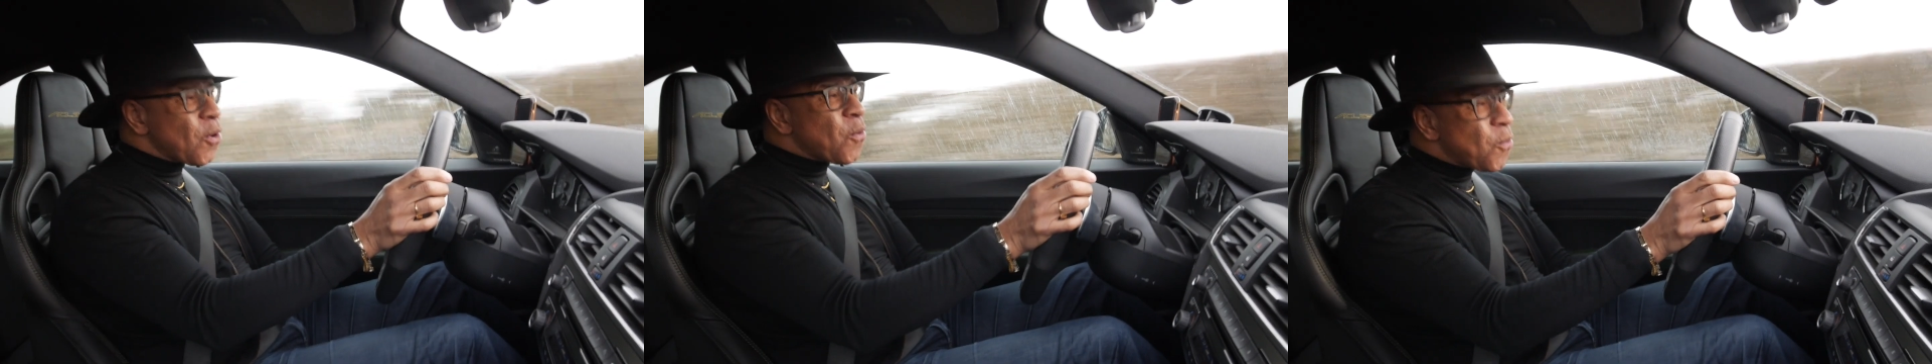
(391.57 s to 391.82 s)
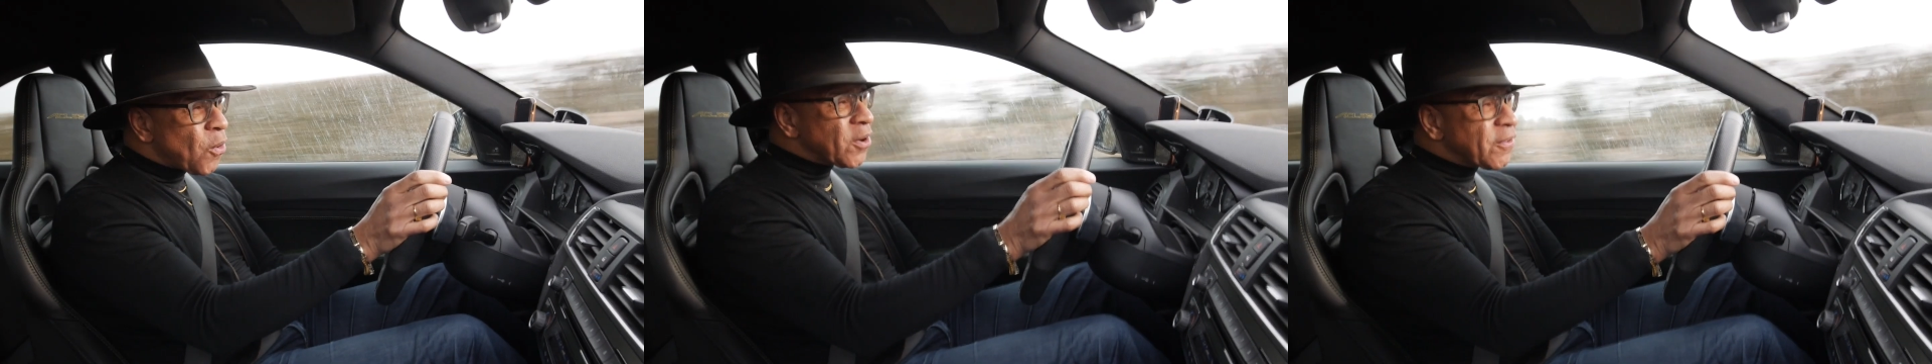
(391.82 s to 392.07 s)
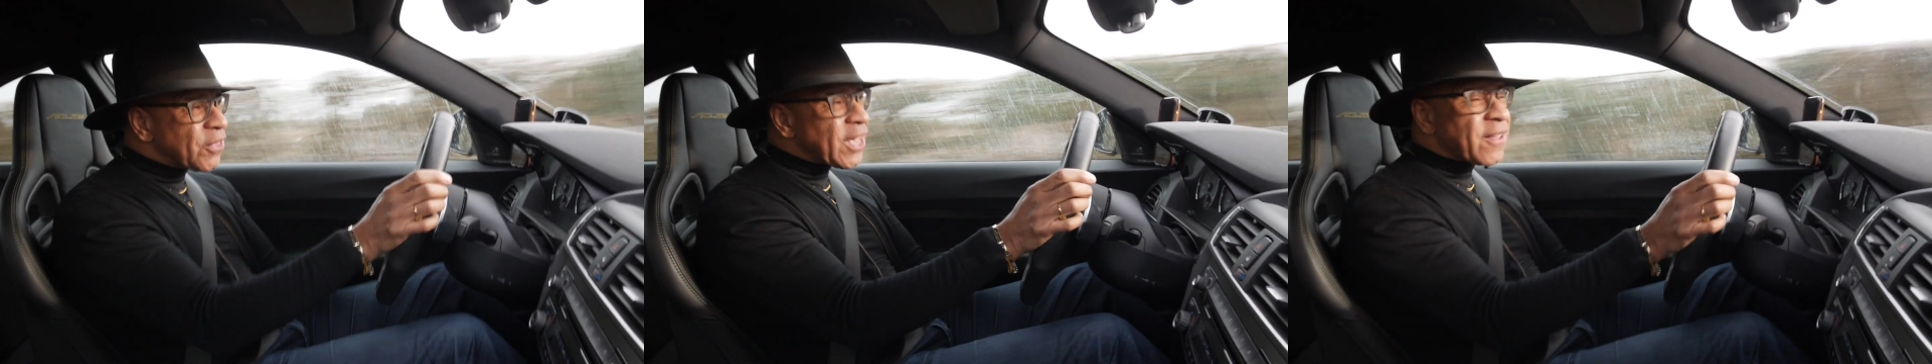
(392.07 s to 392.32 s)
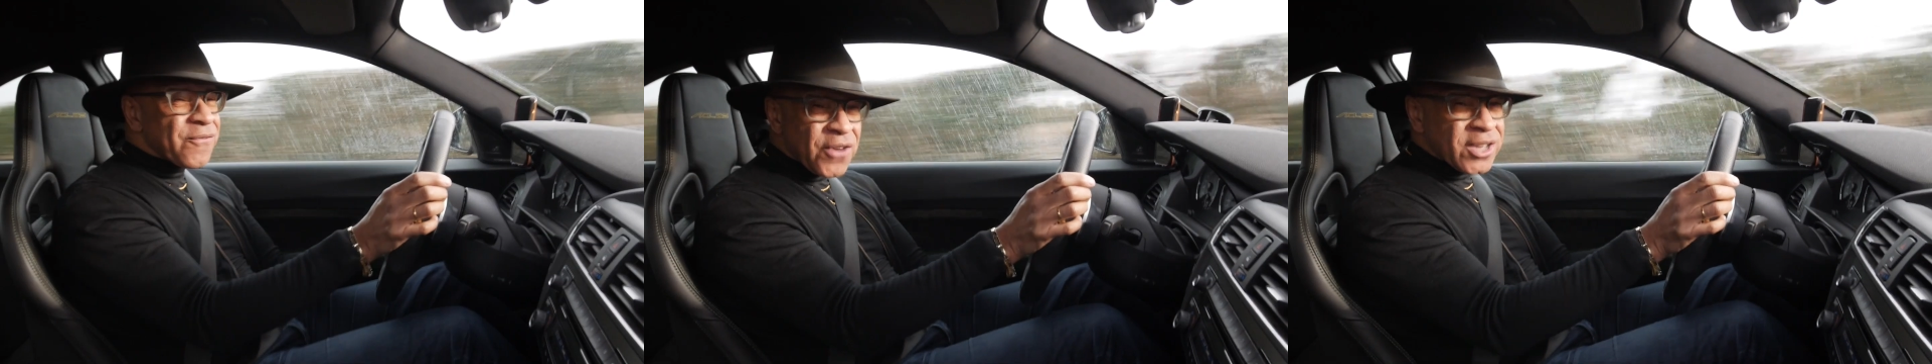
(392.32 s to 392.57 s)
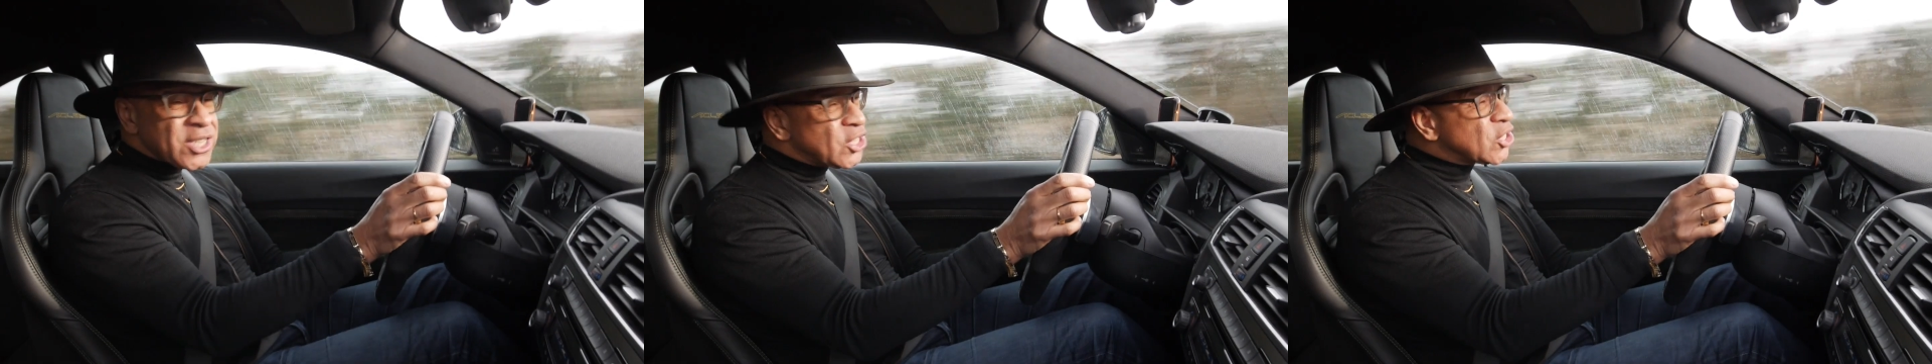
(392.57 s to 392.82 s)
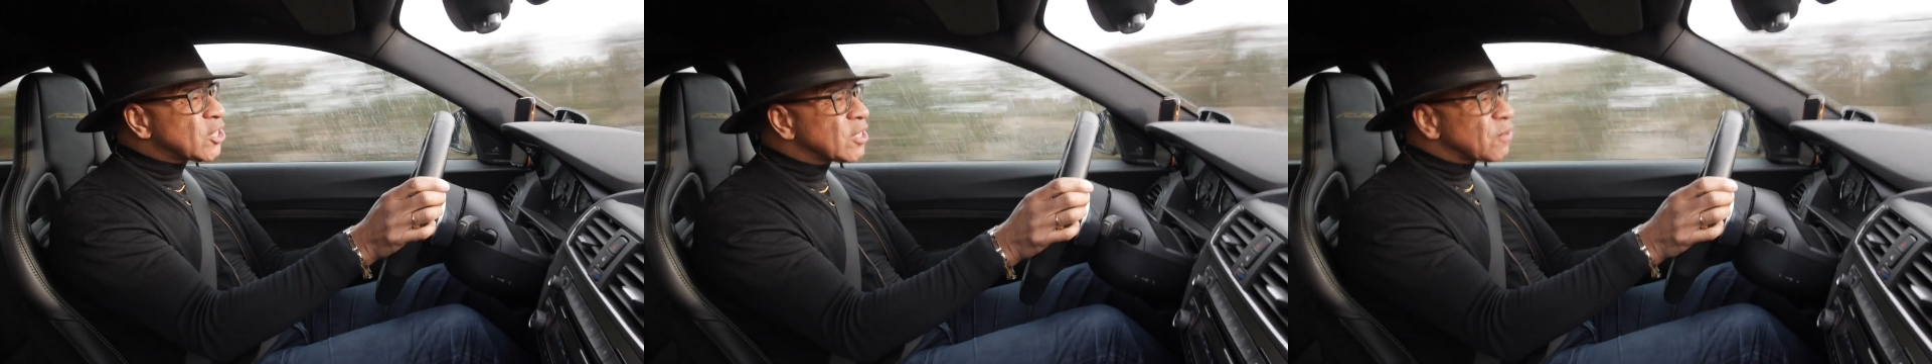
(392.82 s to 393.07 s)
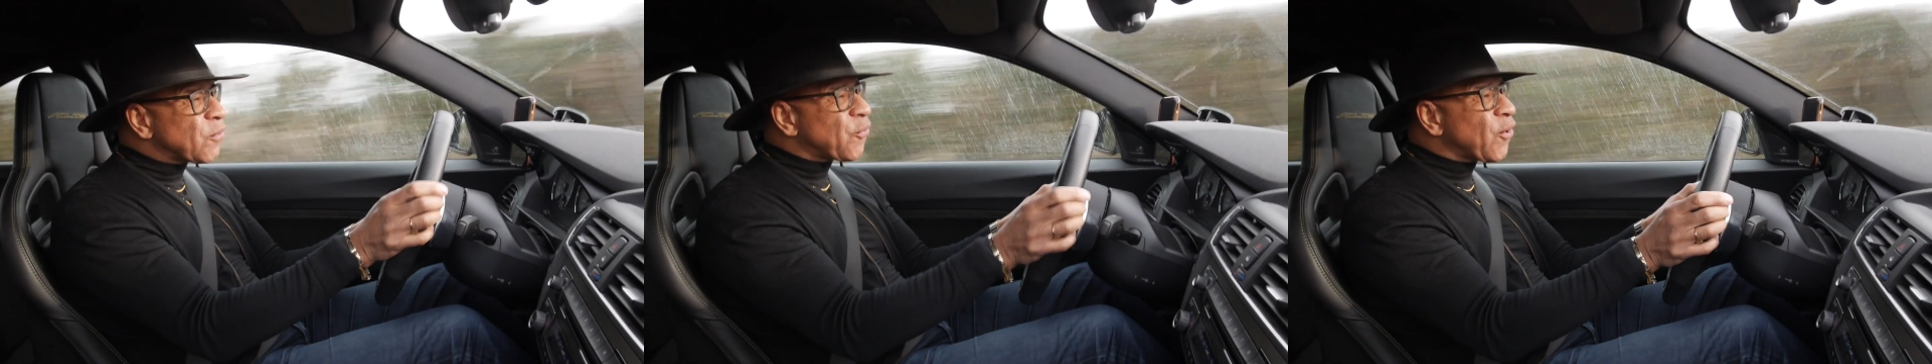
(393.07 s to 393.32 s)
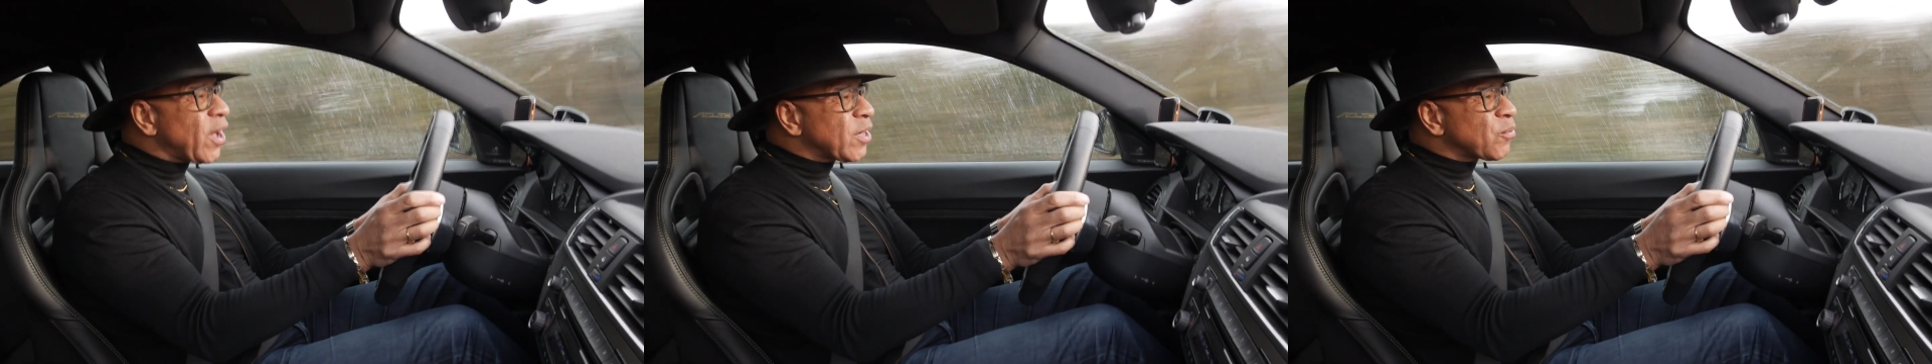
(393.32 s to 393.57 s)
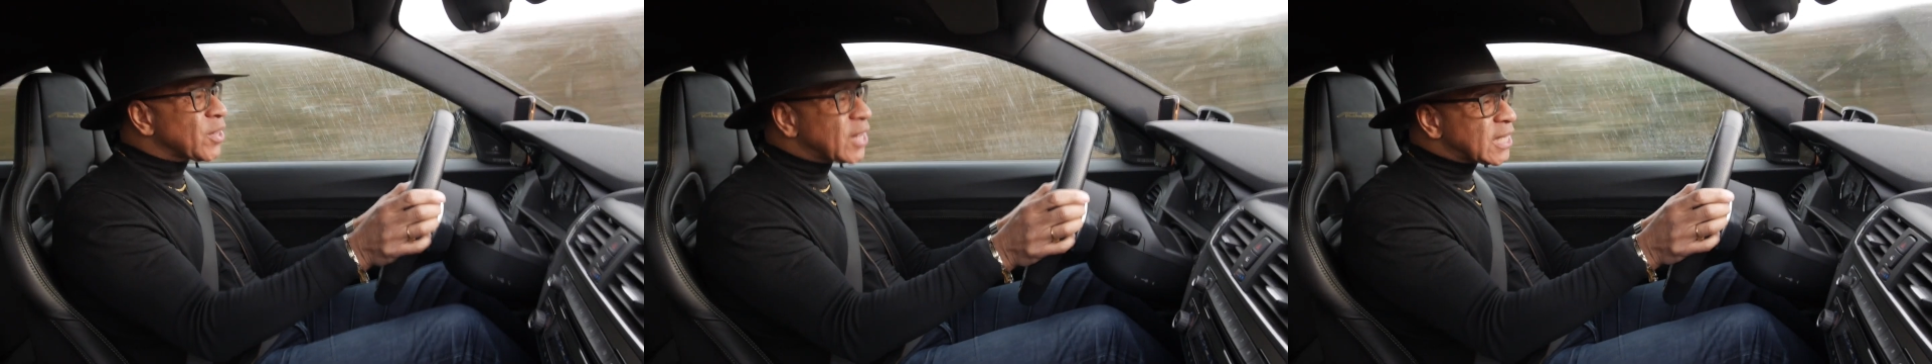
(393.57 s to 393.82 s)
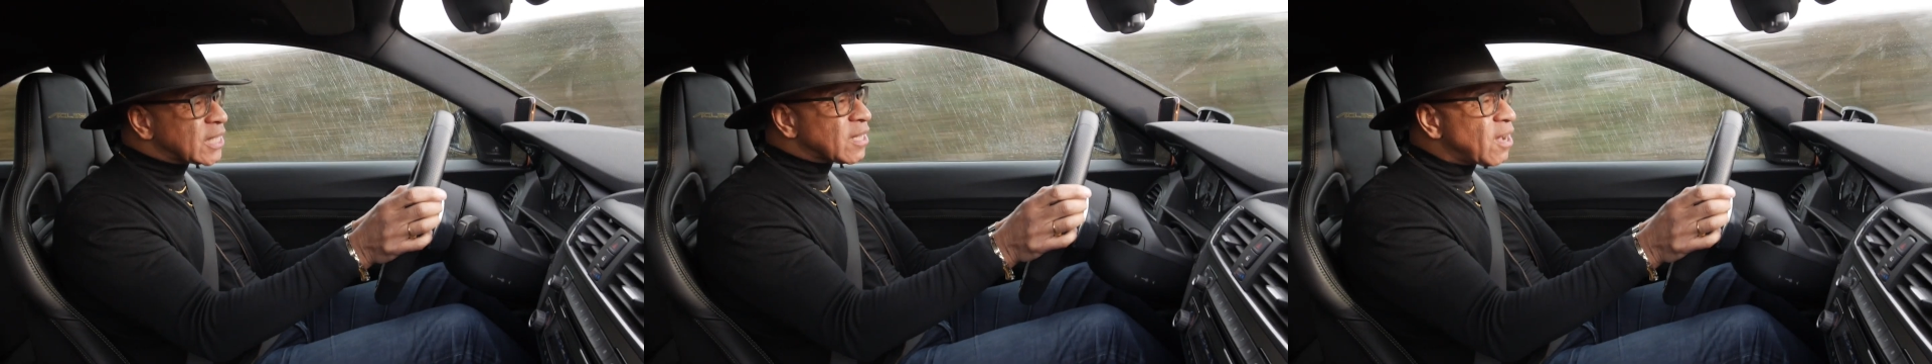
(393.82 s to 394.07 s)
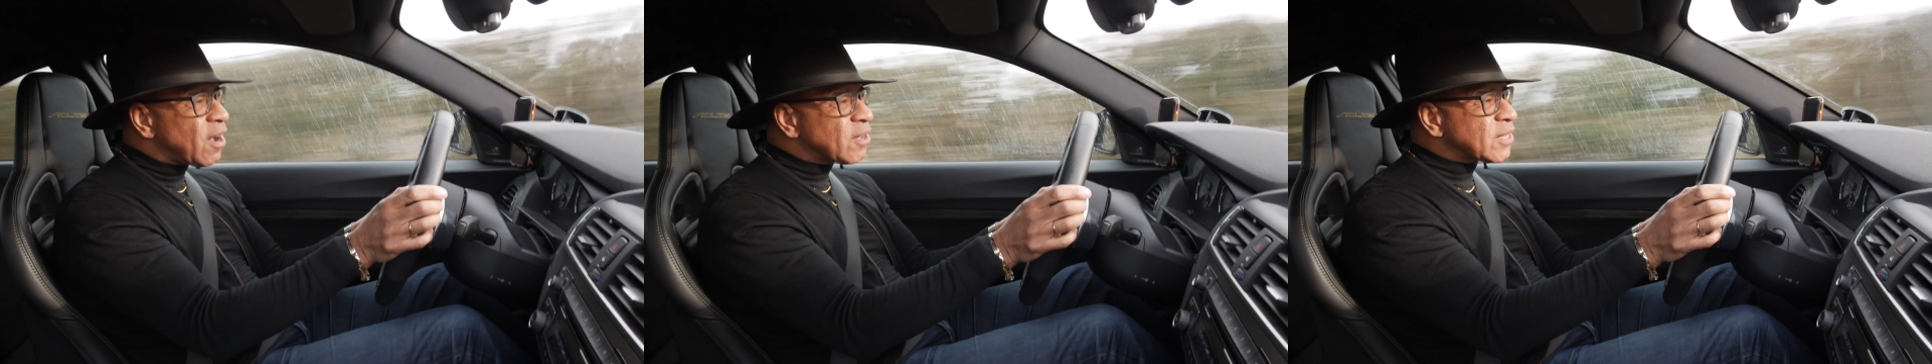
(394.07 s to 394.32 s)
one of the advantages you'll find with this car,